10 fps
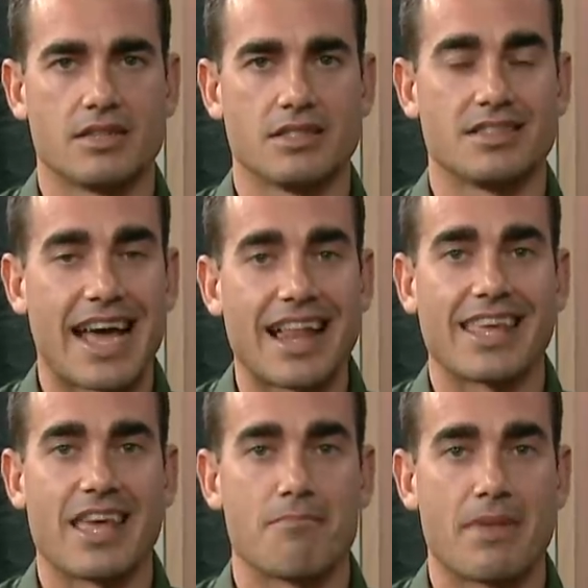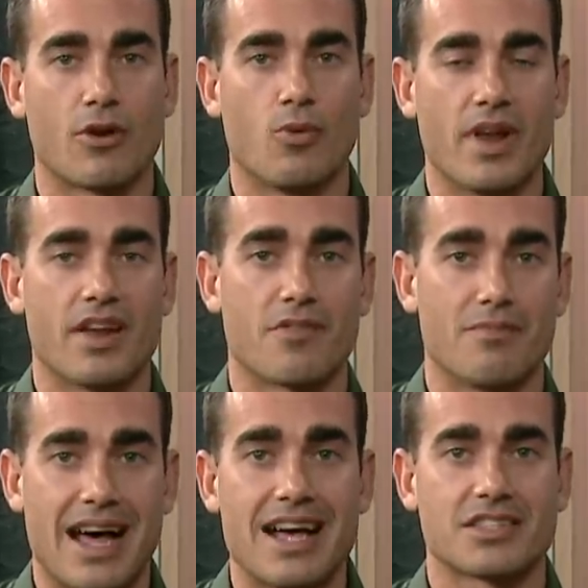He's a Dally M medal winner from
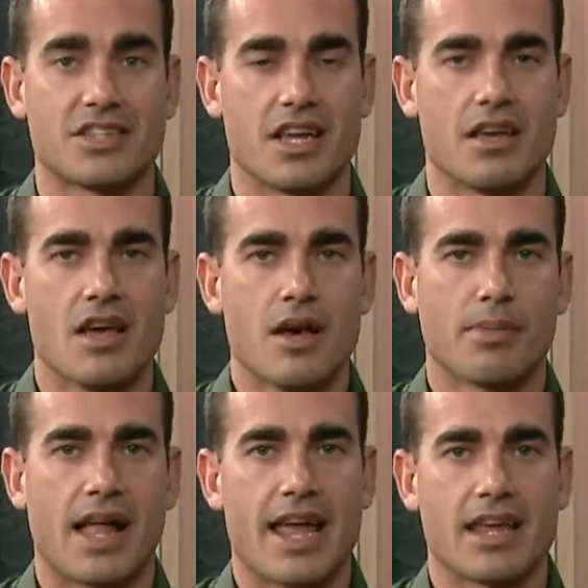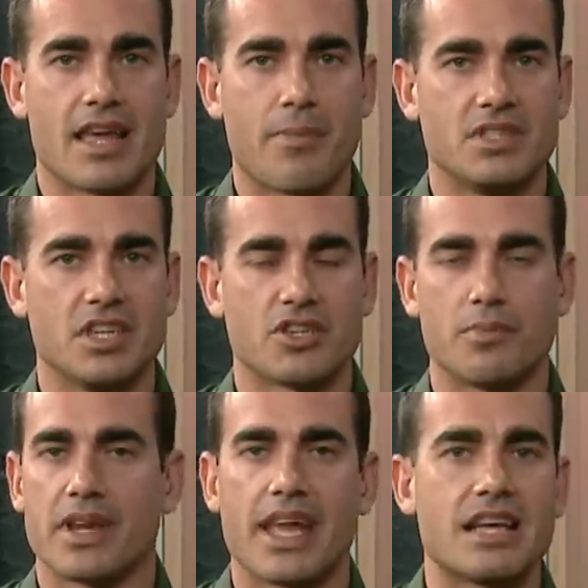last year playing in that position,
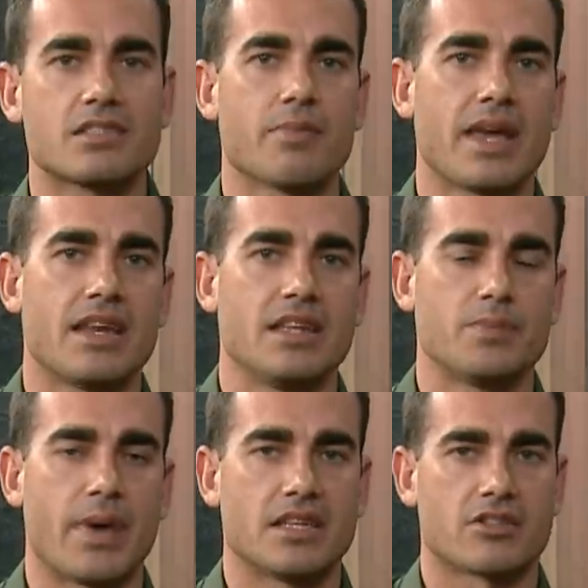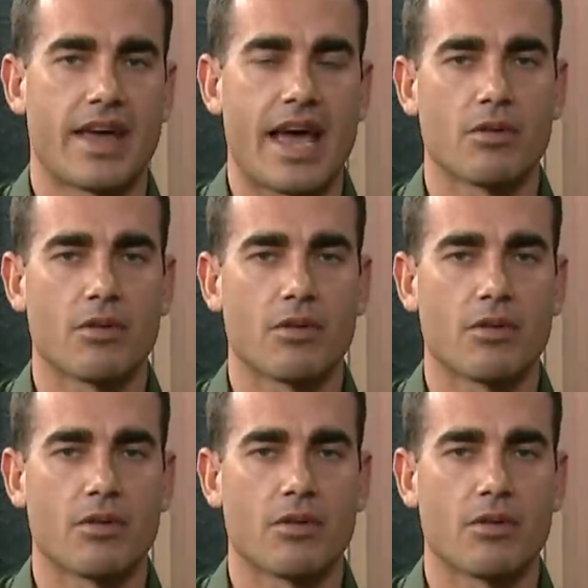but he hasn't been at his best. So, how